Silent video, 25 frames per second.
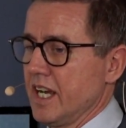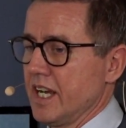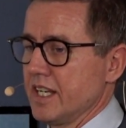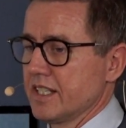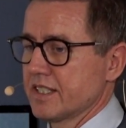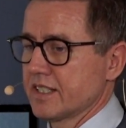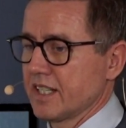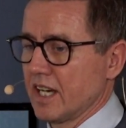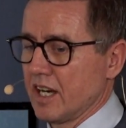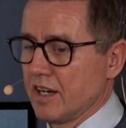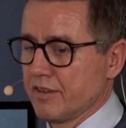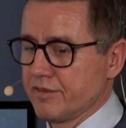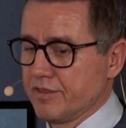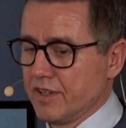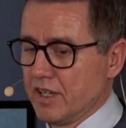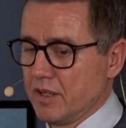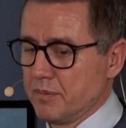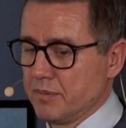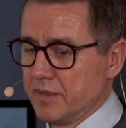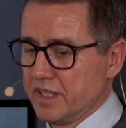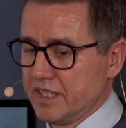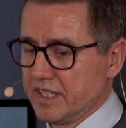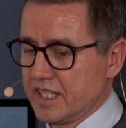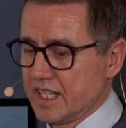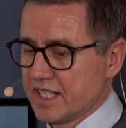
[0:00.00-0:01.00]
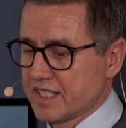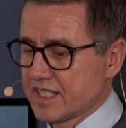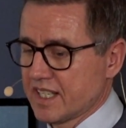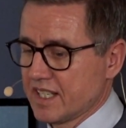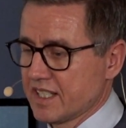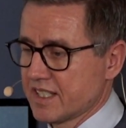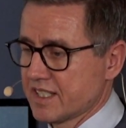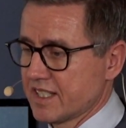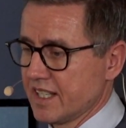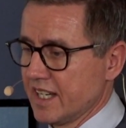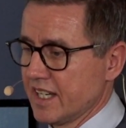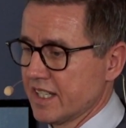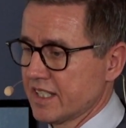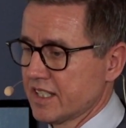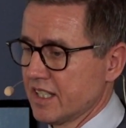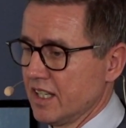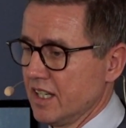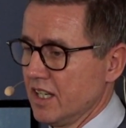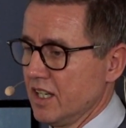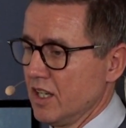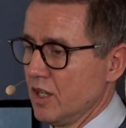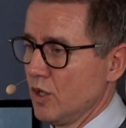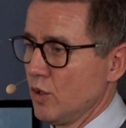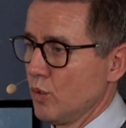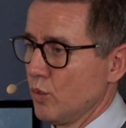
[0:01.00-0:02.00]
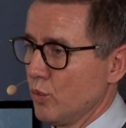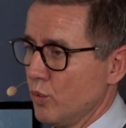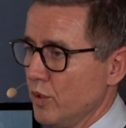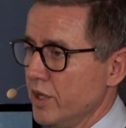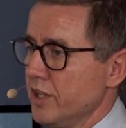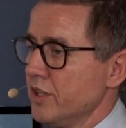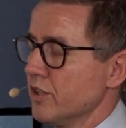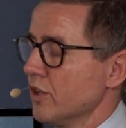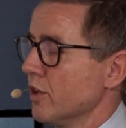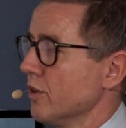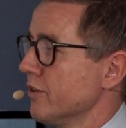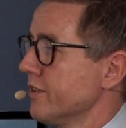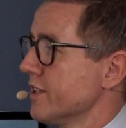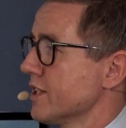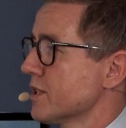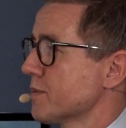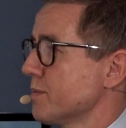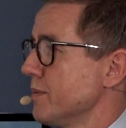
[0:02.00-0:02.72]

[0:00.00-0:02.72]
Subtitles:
staff element. As I said, we know this